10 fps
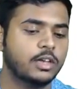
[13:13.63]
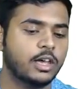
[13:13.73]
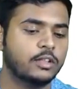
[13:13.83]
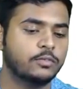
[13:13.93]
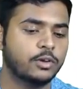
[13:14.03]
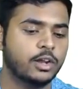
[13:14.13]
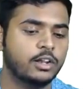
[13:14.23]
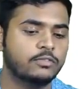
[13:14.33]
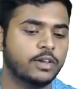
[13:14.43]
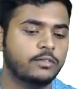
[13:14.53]
and for
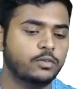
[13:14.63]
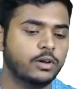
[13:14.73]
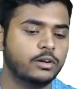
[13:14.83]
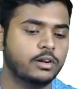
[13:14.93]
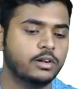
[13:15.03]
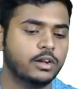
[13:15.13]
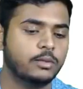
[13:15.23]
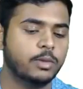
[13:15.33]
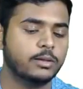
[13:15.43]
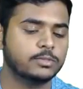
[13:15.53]
85 to 100 it
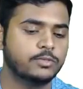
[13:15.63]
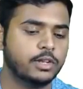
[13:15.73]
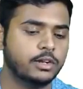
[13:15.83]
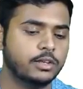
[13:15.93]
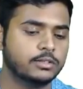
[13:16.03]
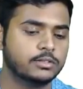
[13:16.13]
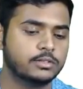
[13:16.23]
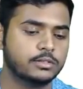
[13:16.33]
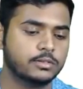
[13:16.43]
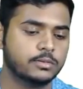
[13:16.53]
becomes very dense.